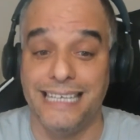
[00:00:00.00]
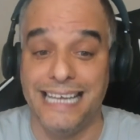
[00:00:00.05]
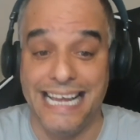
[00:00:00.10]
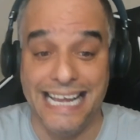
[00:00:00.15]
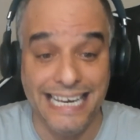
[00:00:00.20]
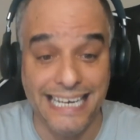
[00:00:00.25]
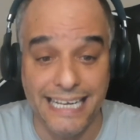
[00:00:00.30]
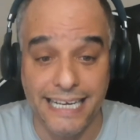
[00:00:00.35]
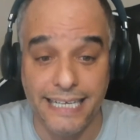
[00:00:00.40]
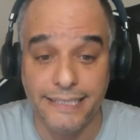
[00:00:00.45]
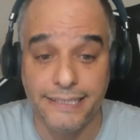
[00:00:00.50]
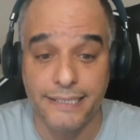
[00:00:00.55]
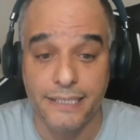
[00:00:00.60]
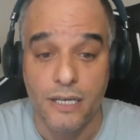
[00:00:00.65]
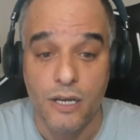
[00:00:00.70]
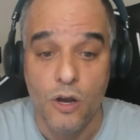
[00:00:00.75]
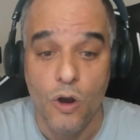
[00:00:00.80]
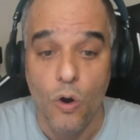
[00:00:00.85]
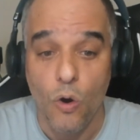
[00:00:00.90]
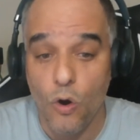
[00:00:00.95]
in it,
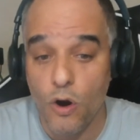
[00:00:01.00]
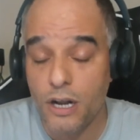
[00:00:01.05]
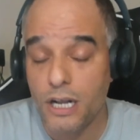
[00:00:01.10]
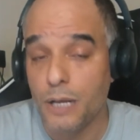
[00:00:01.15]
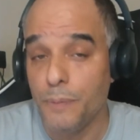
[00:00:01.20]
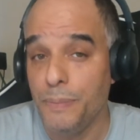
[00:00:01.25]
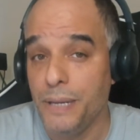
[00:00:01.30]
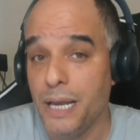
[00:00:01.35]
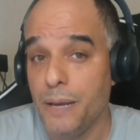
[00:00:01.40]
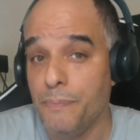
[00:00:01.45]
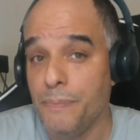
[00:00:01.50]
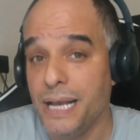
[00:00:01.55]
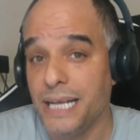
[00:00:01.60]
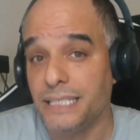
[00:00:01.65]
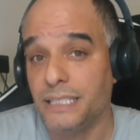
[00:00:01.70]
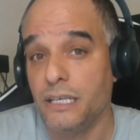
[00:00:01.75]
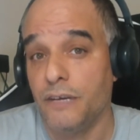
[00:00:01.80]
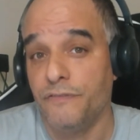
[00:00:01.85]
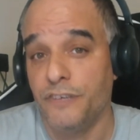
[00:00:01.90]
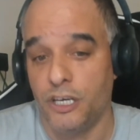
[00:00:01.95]
or it could be a mix
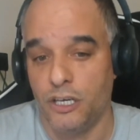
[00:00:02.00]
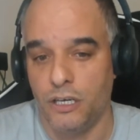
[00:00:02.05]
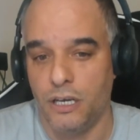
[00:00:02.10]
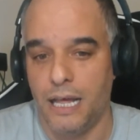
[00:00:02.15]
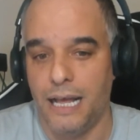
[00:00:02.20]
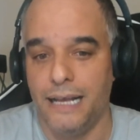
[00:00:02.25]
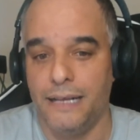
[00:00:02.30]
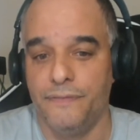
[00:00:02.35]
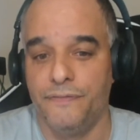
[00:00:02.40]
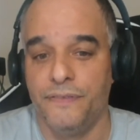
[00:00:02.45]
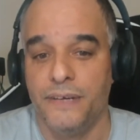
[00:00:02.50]
of your life